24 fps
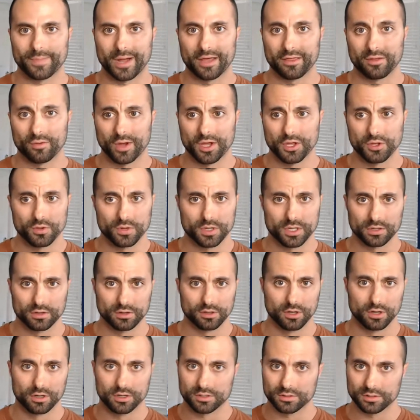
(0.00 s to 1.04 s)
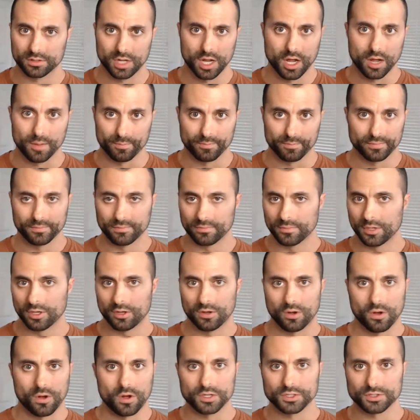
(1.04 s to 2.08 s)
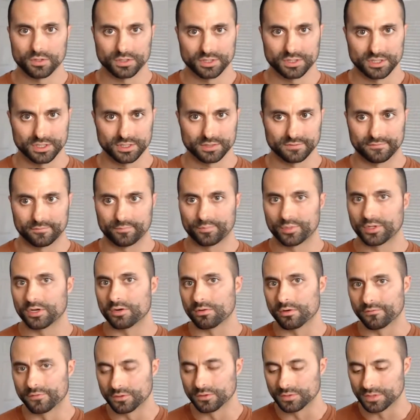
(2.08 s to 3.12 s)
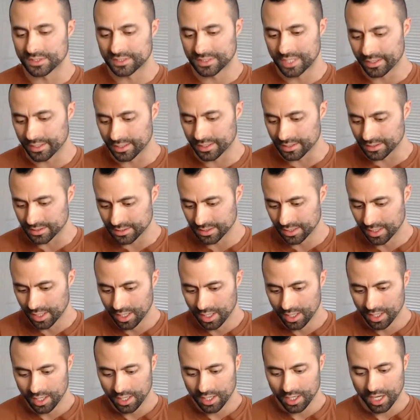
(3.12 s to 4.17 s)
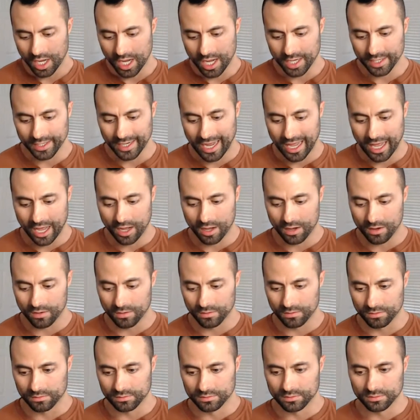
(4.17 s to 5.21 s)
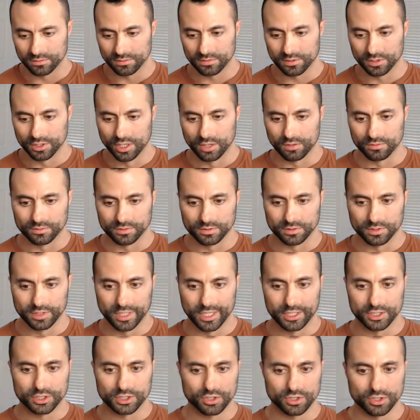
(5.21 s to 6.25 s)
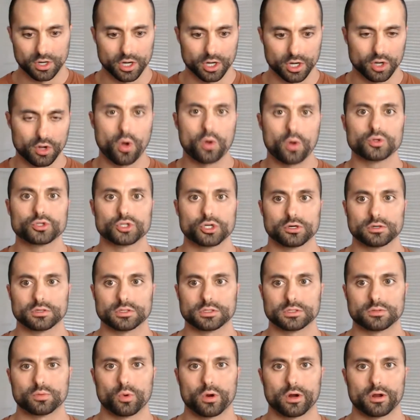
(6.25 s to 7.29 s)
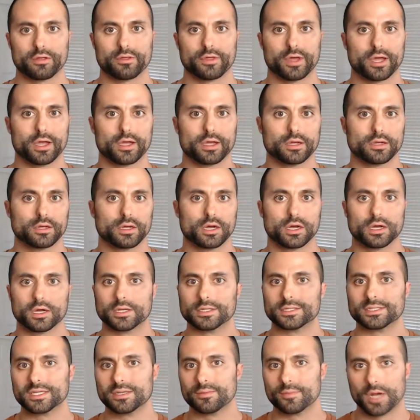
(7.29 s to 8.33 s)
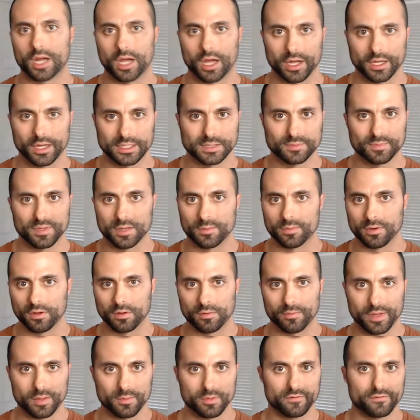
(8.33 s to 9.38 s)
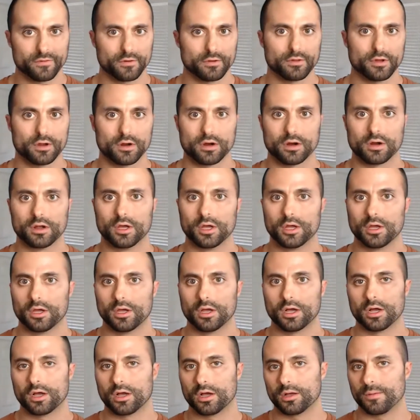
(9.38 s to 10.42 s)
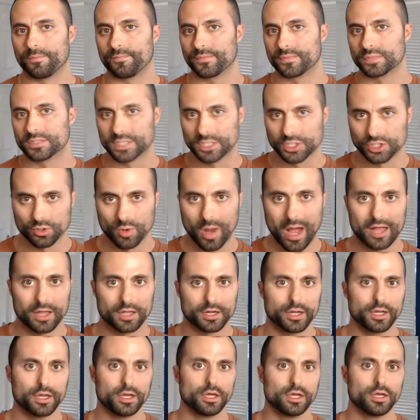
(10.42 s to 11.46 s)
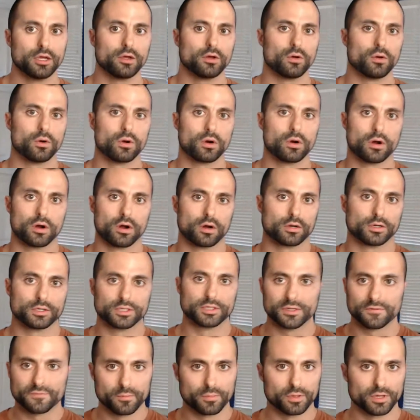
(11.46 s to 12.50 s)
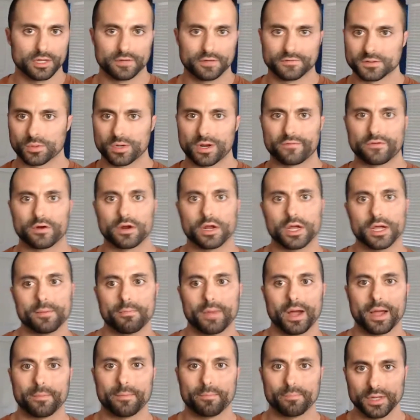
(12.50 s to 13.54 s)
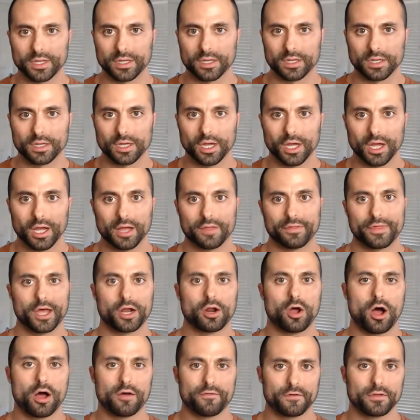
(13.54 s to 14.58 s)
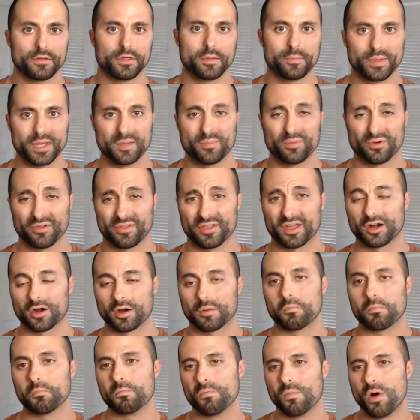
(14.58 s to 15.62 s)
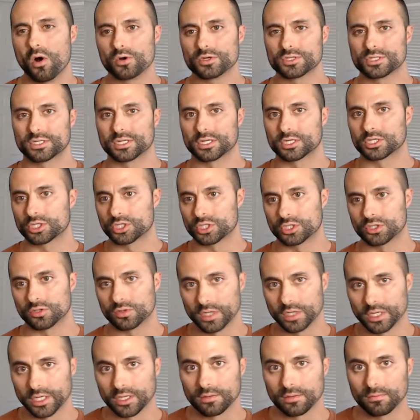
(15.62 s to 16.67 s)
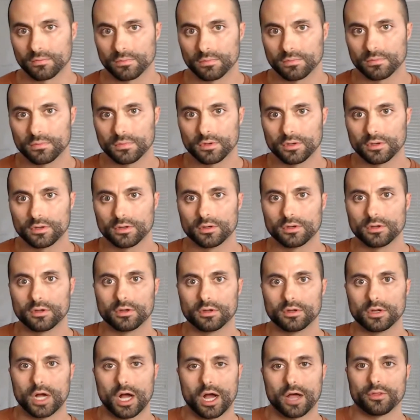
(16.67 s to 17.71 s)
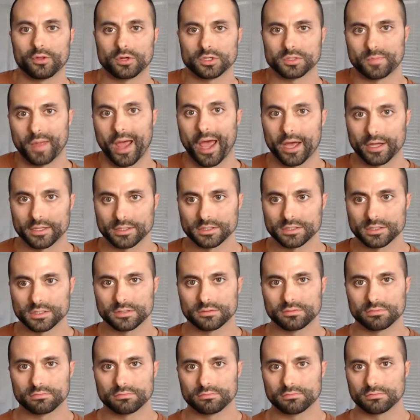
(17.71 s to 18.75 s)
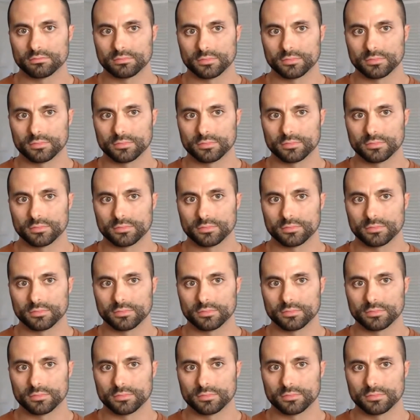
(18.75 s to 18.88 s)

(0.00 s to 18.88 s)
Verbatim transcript: and by the way you can look up all sorts of peer reviewed studies on how you know in certain cultures where they uh, demonize people maybe for their um, sexuality or different beliefs whatever it might be that often the people that are most extreme on those bans